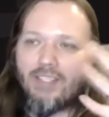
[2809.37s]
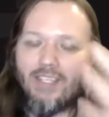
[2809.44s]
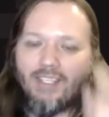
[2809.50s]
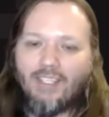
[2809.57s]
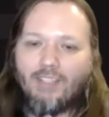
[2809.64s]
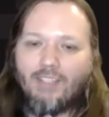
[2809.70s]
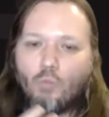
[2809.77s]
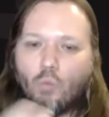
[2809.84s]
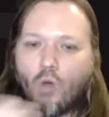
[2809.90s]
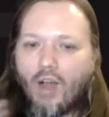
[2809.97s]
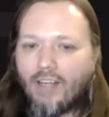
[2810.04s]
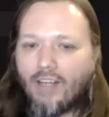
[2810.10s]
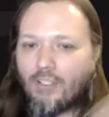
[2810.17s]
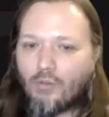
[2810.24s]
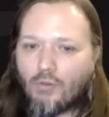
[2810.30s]
that can
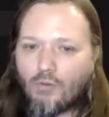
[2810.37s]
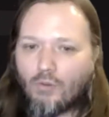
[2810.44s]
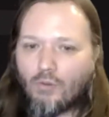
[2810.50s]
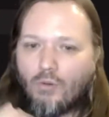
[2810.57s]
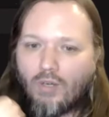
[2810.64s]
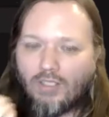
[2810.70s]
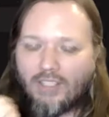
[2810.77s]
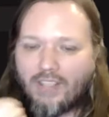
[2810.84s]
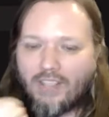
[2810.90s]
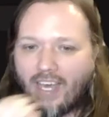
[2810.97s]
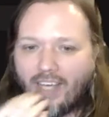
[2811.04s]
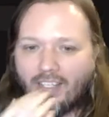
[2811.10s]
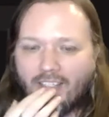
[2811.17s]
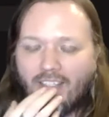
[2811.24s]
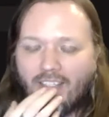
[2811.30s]
walk you through all of
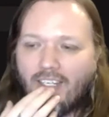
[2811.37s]
that.